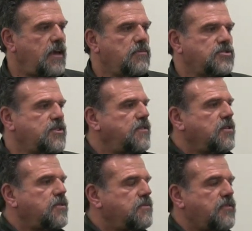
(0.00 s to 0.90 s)
And most of
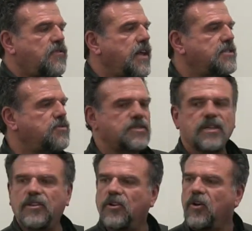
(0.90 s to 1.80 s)
you friends will
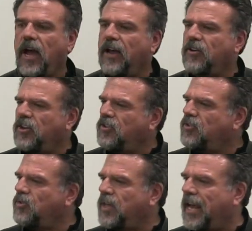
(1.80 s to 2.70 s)
sit there and go, how can you
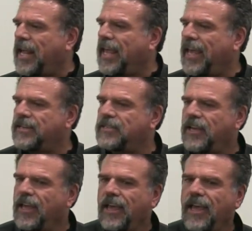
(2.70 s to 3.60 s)
do that? I can't
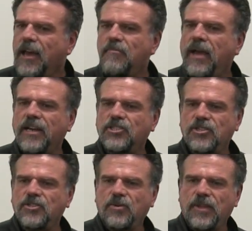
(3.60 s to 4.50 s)

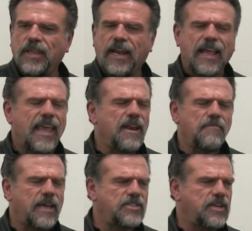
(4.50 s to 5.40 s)
imagine doing that. I can't
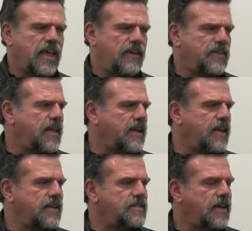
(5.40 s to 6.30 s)
imagine having that
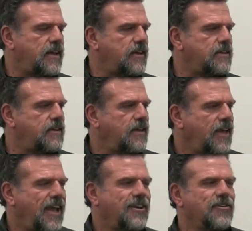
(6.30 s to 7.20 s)
kind of talent.
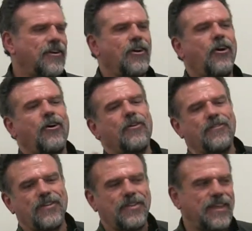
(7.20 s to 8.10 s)
And you're going, oh,
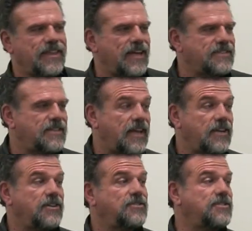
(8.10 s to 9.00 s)
if you think that's
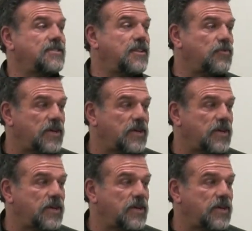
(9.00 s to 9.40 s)
talent, you should see